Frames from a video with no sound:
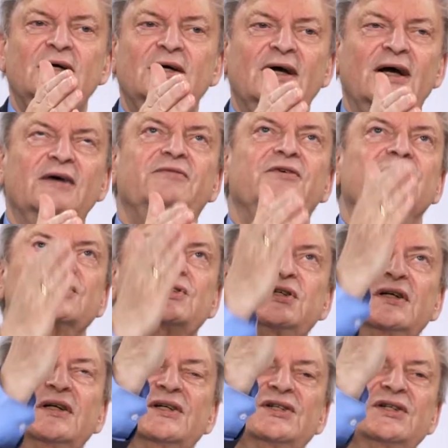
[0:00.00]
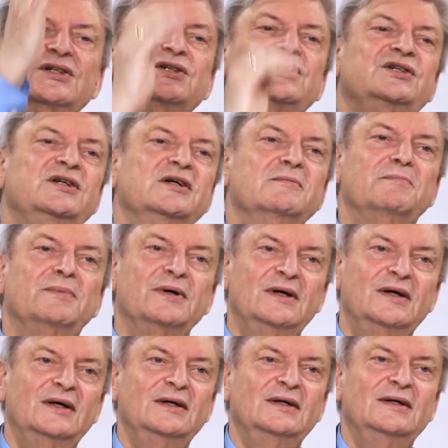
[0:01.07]
have your citizenship
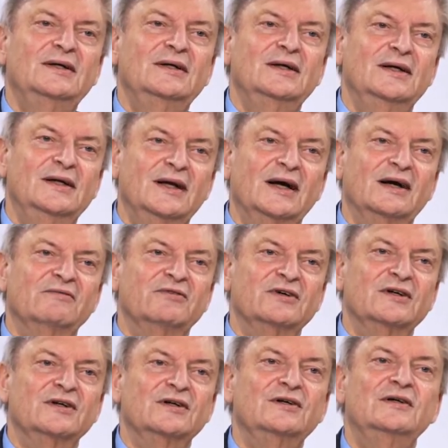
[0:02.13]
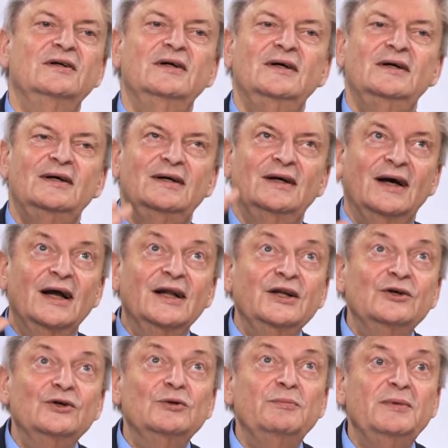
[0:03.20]
in heaven, and
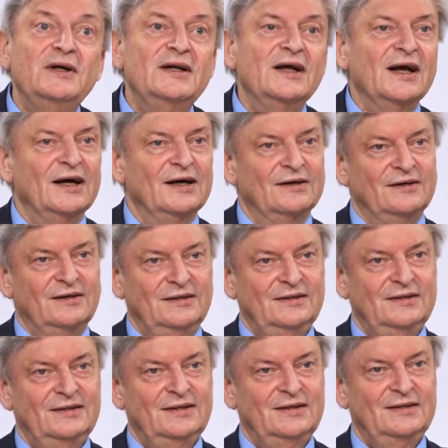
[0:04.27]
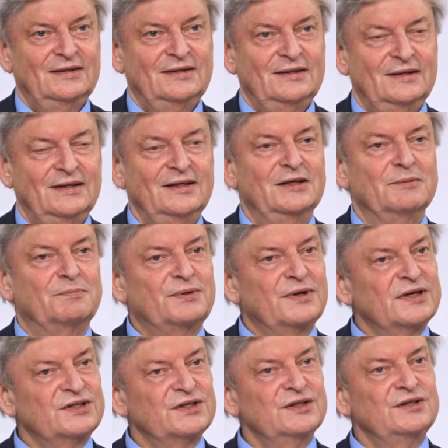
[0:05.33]
you'll be there in the
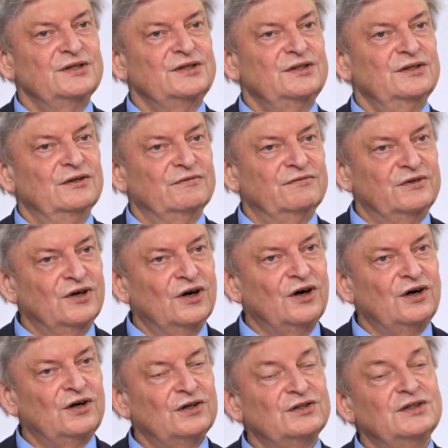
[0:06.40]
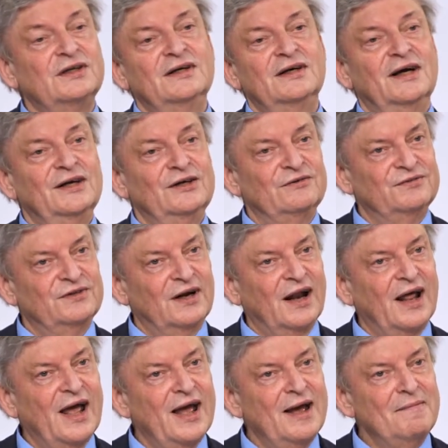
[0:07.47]
presence of God and of the
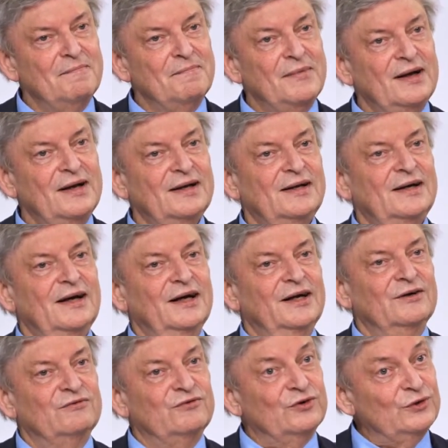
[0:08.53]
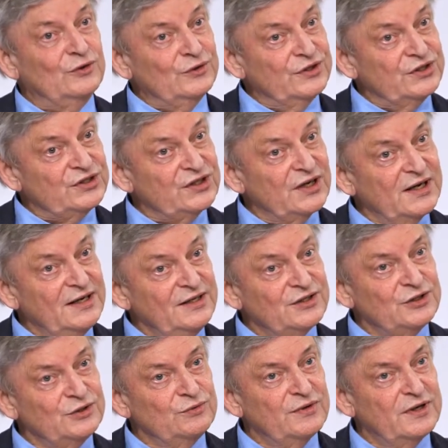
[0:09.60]
Lamb and of all the saints
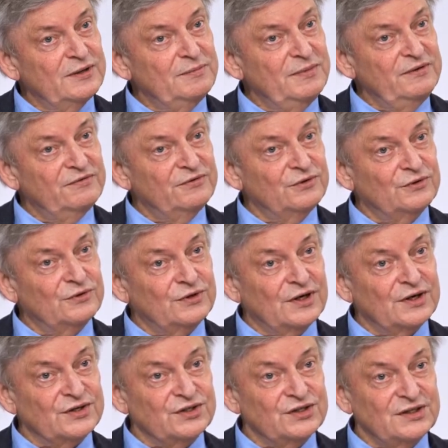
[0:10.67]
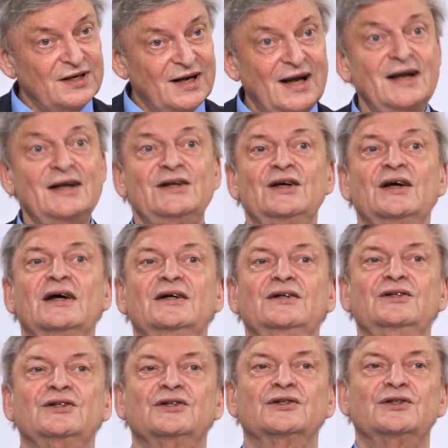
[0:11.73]
who went before us and the
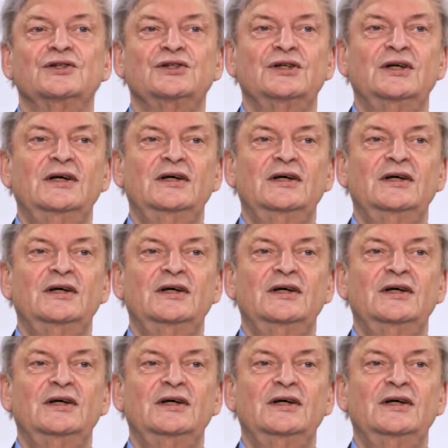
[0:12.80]
angels,